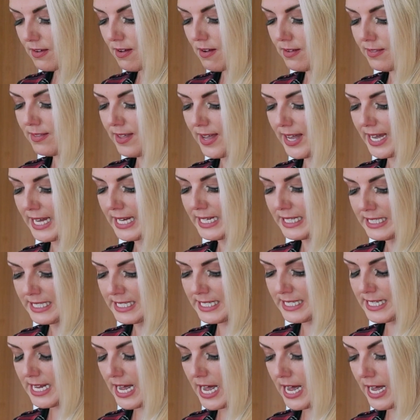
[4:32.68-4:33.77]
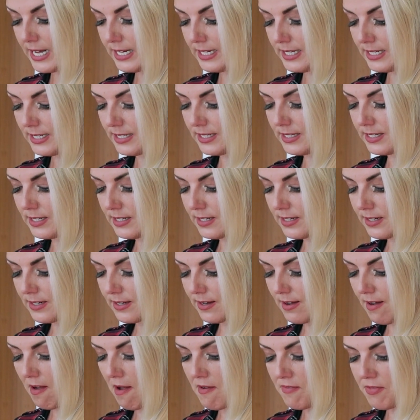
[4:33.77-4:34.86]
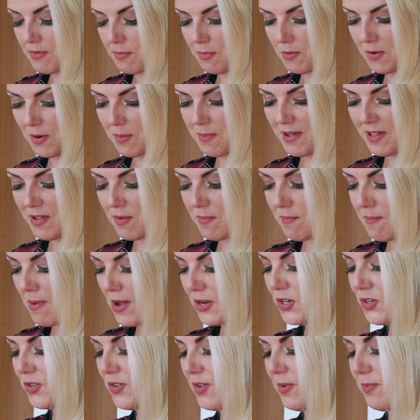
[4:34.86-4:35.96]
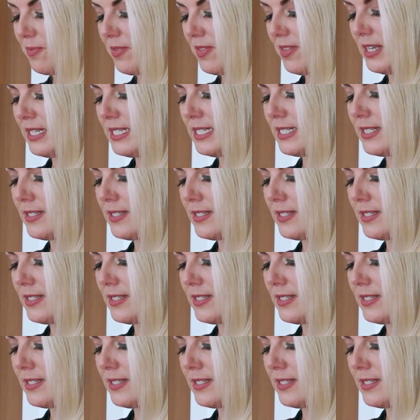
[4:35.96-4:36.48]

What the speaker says: on the inside of the portobello mushroom, this